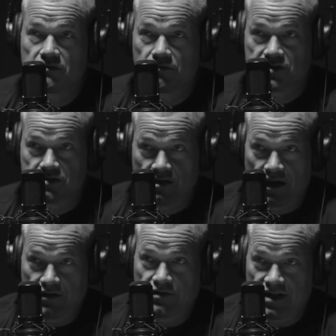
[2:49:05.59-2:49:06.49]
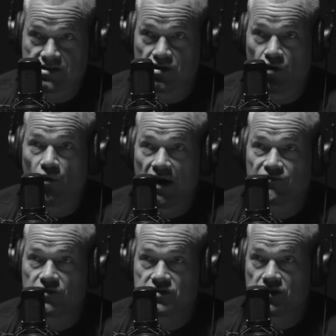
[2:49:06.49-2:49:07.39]
which I know that's your
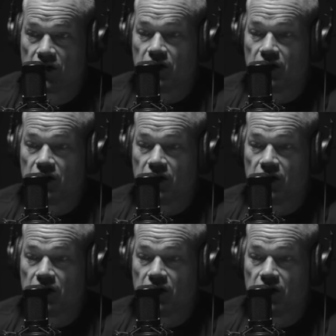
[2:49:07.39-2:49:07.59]
reference.